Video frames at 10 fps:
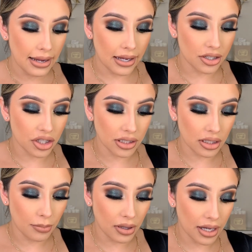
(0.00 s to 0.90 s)
and just
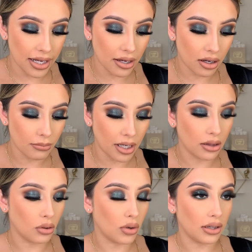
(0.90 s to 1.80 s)
apply it on my
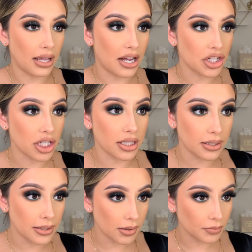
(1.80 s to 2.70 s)
lower
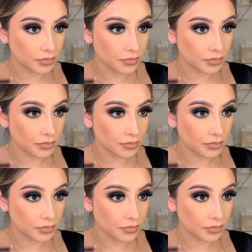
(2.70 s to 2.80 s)
lashes.